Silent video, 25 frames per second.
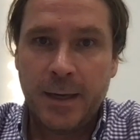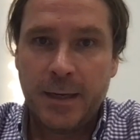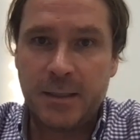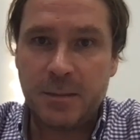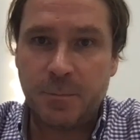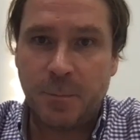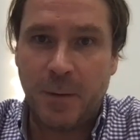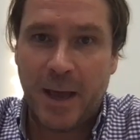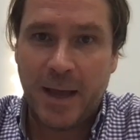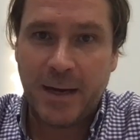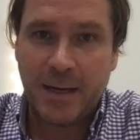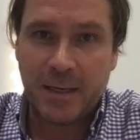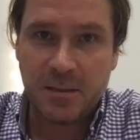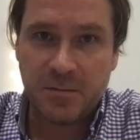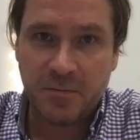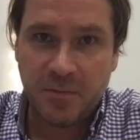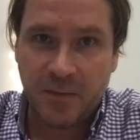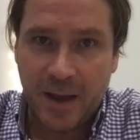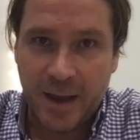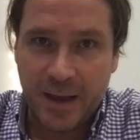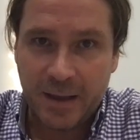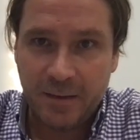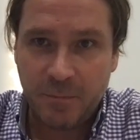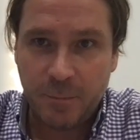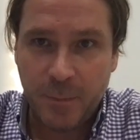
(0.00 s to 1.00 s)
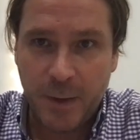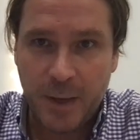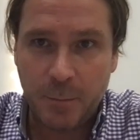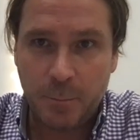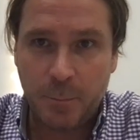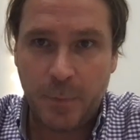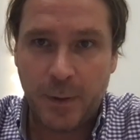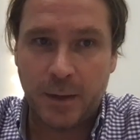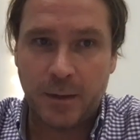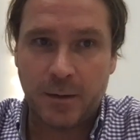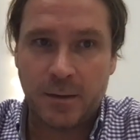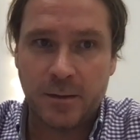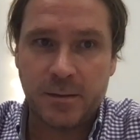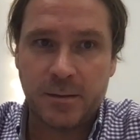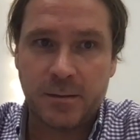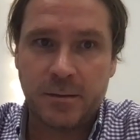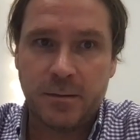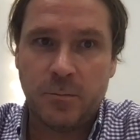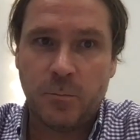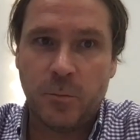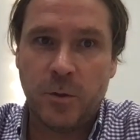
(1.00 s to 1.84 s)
This plan has 5 main pillars,